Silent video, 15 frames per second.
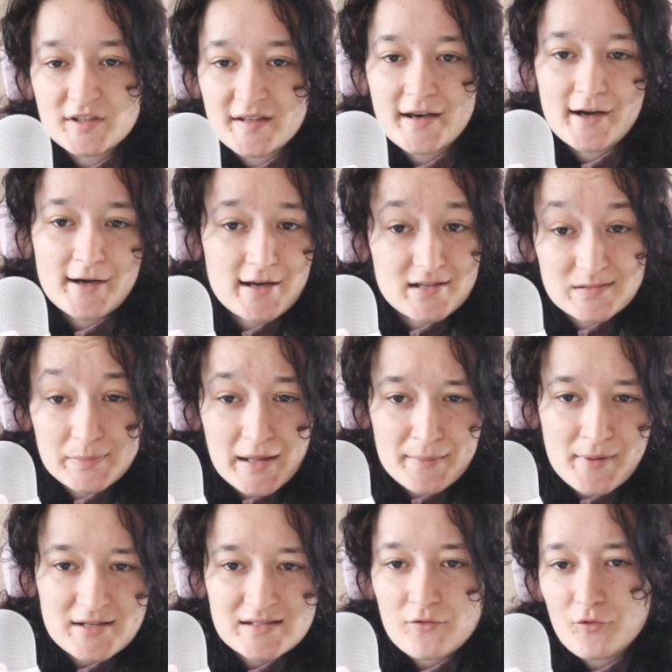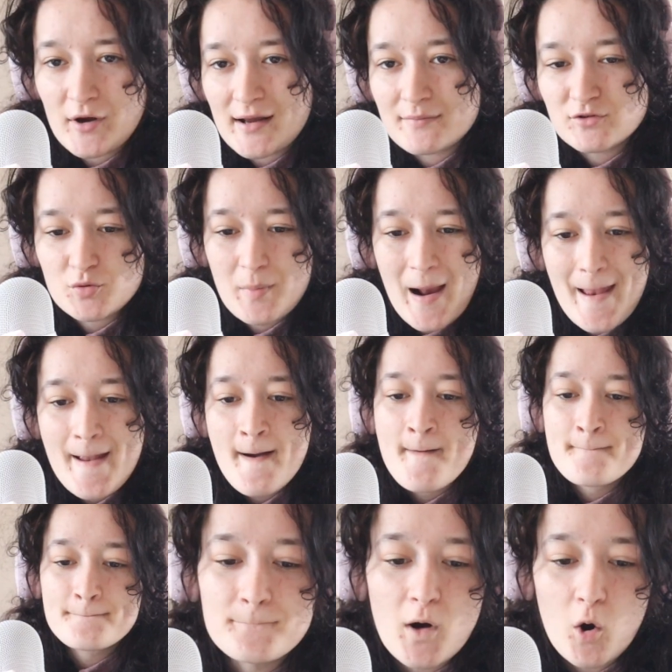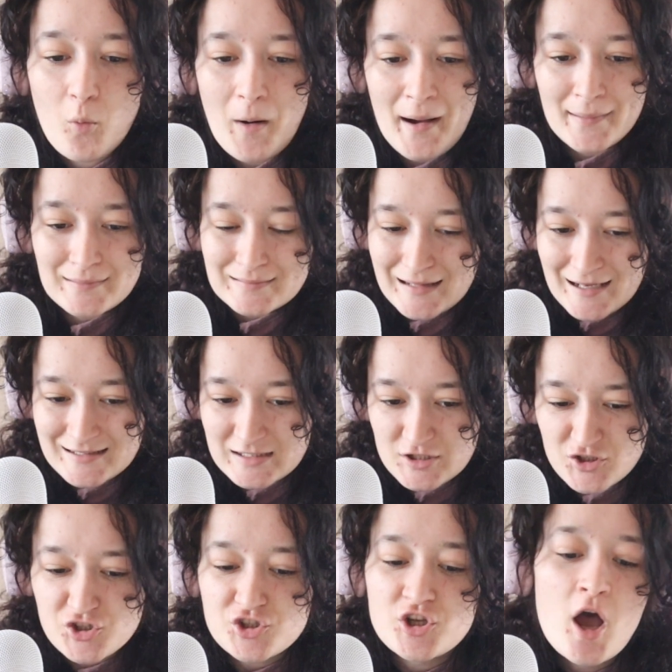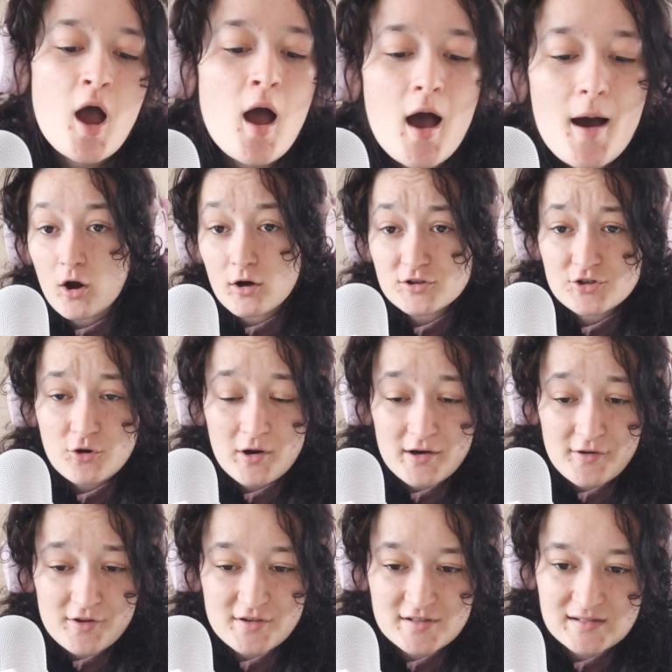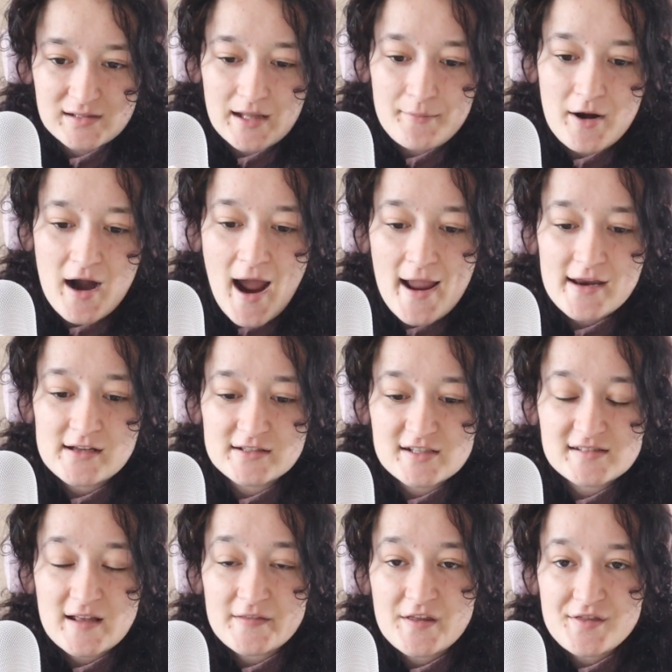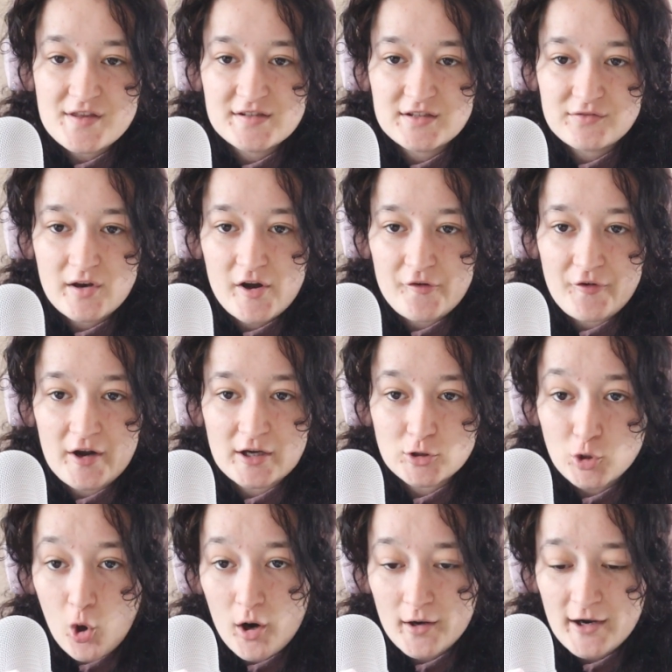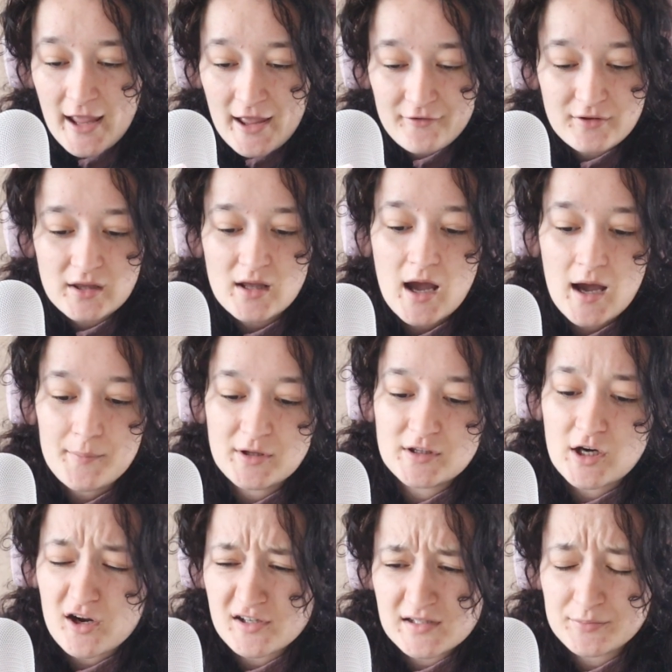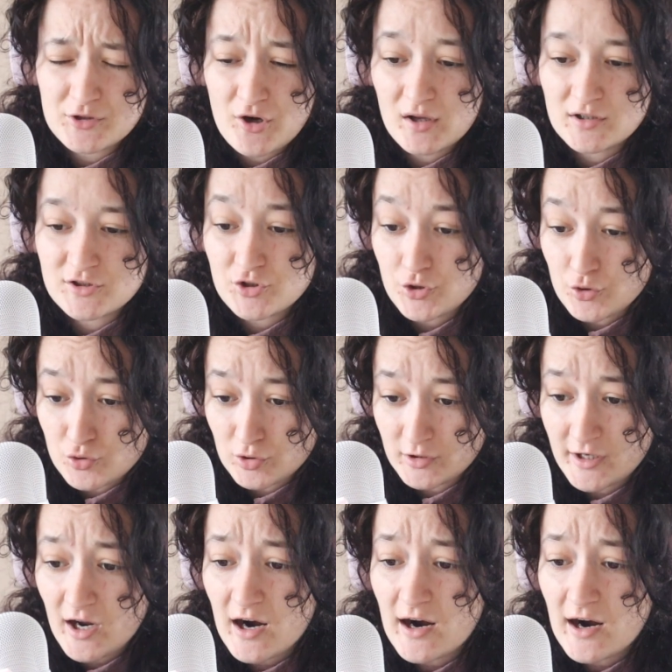sit here and explain myself when it comes to my M O A license. Also, another disclaimer. I understand that this is very, very lore heavy. I mean, their concept trailers usually